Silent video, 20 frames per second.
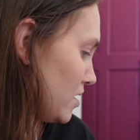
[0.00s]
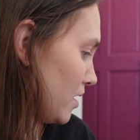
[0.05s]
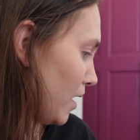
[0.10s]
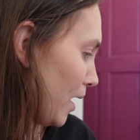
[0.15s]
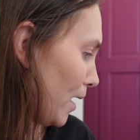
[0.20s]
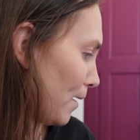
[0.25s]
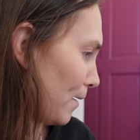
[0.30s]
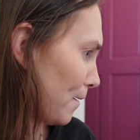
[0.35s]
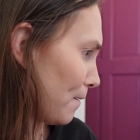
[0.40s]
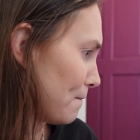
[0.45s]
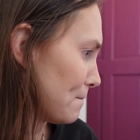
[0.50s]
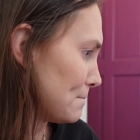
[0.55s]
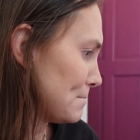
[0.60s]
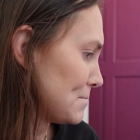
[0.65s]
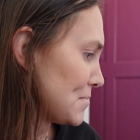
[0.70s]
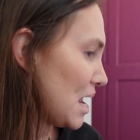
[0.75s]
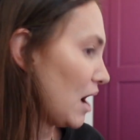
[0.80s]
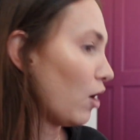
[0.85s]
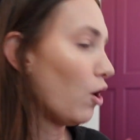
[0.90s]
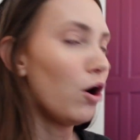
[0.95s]
Oh,
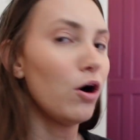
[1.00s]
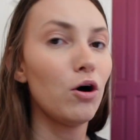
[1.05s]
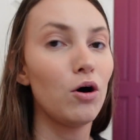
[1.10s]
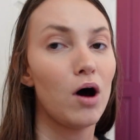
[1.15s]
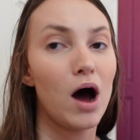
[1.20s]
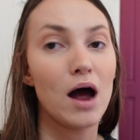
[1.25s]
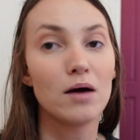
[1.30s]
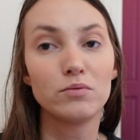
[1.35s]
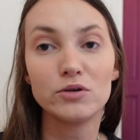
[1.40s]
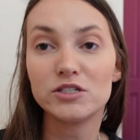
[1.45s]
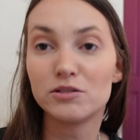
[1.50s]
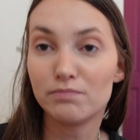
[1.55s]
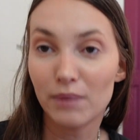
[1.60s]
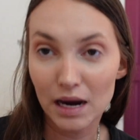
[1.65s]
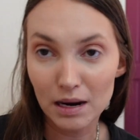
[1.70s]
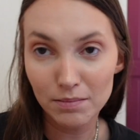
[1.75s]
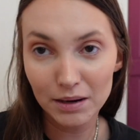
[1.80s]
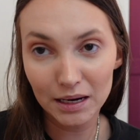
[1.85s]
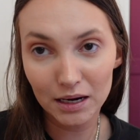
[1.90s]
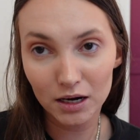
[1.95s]
I was
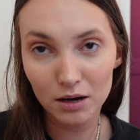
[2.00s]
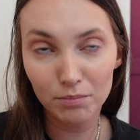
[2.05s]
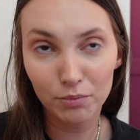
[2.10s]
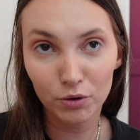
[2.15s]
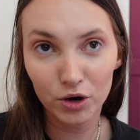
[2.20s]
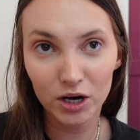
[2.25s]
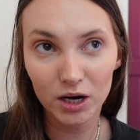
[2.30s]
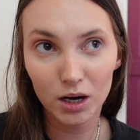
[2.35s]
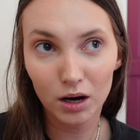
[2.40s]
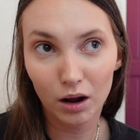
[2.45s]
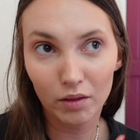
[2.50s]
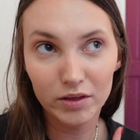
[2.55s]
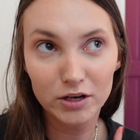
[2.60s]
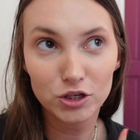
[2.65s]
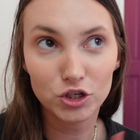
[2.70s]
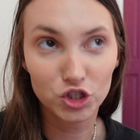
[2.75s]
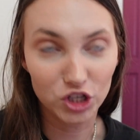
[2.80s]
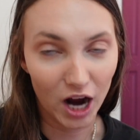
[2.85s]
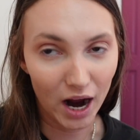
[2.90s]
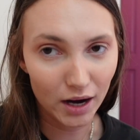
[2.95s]
maybe going to put in another
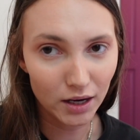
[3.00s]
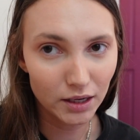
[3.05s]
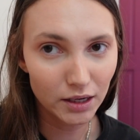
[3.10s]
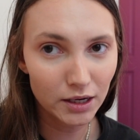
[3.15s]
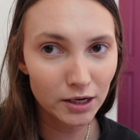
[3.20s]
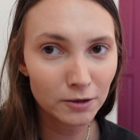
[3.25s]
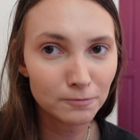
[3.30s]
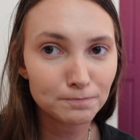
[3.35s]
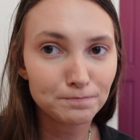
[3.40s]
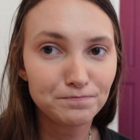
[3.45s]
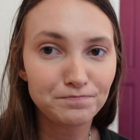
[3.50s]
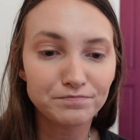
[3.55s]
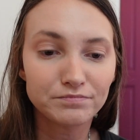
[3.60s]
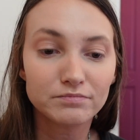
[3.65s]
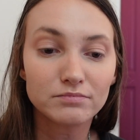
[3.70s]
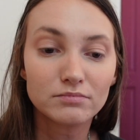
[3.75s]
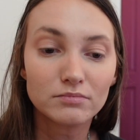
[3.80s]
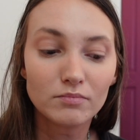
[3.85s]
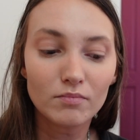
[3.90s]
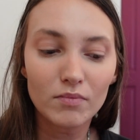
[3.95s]
jacket,
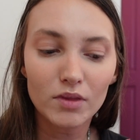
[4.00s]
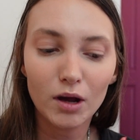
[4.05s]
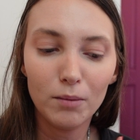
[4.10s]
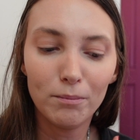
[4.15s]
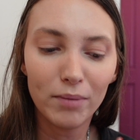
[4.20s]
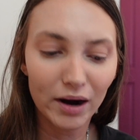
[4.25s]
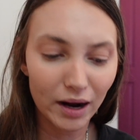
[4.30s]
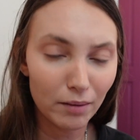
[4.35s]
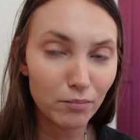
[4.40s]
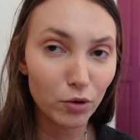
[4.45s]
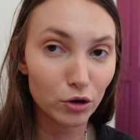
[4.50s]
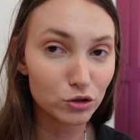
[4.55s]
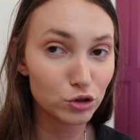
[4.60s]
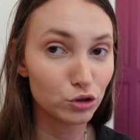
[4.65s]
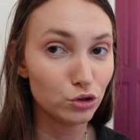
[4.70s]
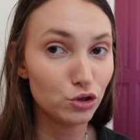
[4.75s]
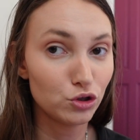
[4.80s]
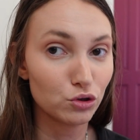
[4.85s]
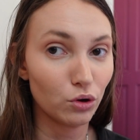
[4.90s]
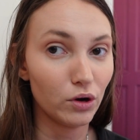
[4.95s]
but I'm not
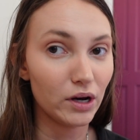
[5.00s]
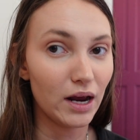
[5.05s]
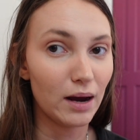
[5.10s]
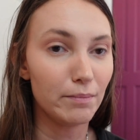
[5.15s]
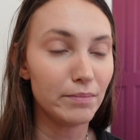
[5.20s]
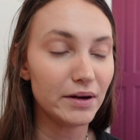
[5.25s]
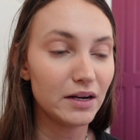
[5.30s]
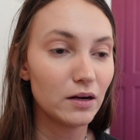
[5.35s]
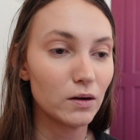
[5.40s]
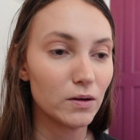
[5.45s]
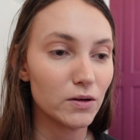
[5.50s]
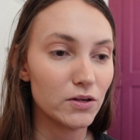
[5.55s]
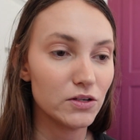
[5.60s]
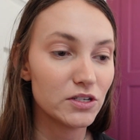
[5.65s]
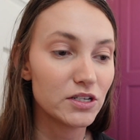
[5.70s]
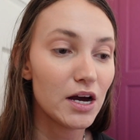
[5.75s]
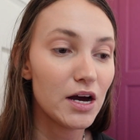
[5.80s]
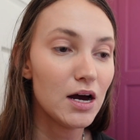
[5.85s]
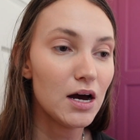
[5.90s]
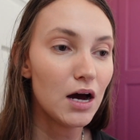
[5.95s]
too sure yet
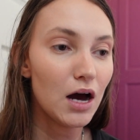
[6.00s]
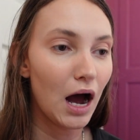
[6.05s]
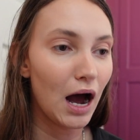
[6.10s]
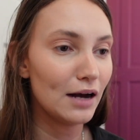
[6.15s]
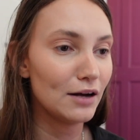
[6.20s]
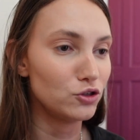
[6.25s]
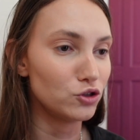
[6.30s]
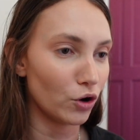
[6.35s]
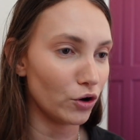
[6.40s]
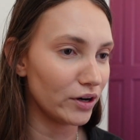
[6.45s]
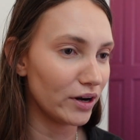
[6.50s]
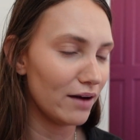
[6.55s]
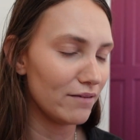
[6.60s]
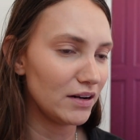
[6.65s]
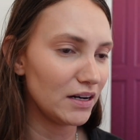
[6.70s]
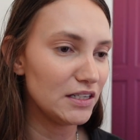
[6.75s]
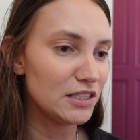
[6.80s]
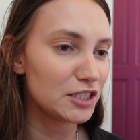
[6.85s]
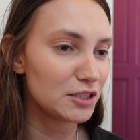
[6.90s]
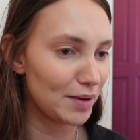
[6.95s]
because I don't have
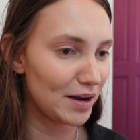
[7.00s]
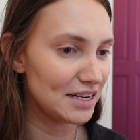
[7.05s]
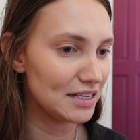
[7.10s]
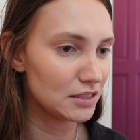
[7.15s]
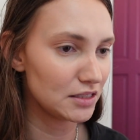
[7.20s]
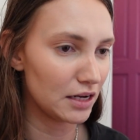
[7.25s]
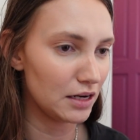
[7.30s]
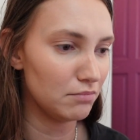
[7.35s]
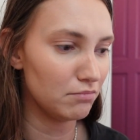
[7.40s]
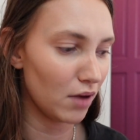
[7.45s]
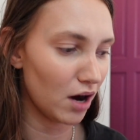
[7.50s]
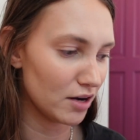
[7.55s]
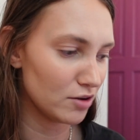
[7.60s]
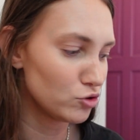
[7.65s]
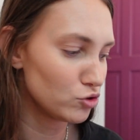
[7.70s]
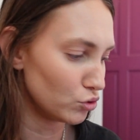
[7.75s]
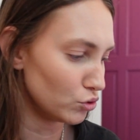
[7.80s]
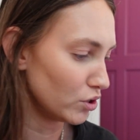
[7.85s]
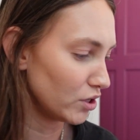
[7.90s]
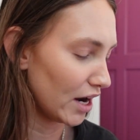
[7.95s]
any space in my
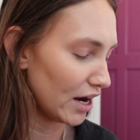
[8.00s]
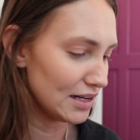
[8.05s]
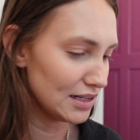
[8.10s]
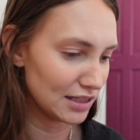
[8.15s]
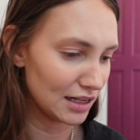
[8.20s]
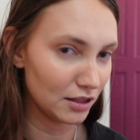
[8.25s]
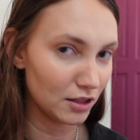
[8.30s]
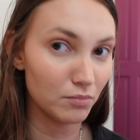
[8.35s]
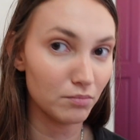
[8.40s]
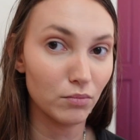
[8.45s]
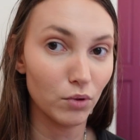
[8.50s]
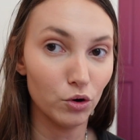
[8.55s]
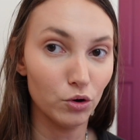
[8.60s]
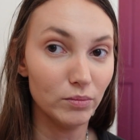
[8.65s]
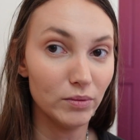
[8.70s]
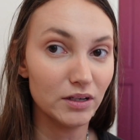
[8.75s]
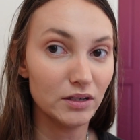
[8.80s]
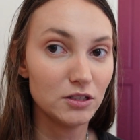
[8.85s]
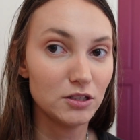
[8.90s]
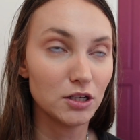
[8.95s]
suitcase at the
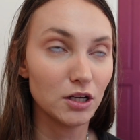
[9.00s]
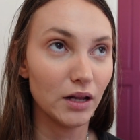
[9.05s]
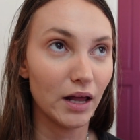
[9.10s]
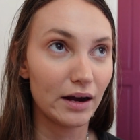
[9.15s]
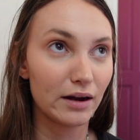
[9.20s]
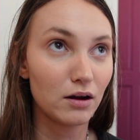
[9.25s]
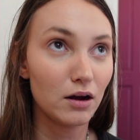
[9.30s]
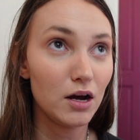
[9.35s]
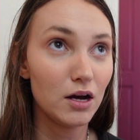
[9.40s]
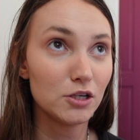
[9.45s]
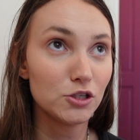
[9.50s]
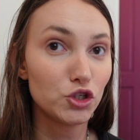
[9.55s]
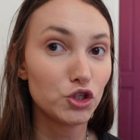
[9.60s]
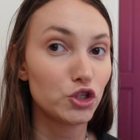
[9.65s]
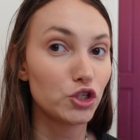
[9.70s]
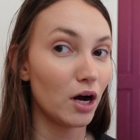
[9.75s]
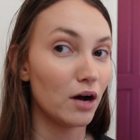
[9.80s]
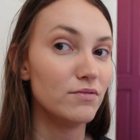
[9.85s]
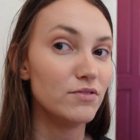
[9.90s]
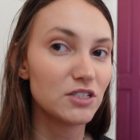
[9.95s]
moment to like
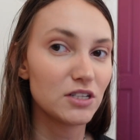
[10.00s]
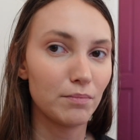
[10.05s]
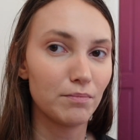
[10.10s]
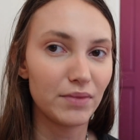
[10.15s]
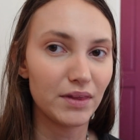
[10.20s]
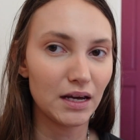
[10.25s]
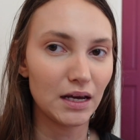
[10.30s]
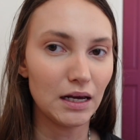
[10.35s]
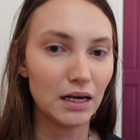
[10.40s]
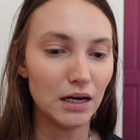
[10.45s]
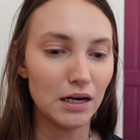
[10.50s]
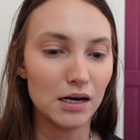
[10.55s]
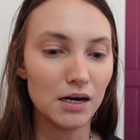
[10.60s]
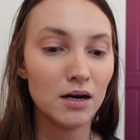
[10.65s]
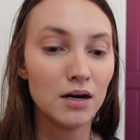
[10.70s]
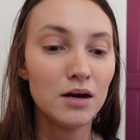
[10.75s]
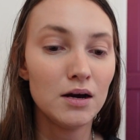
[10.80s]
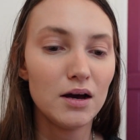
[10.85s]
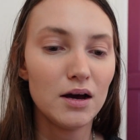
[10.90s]
shove something in.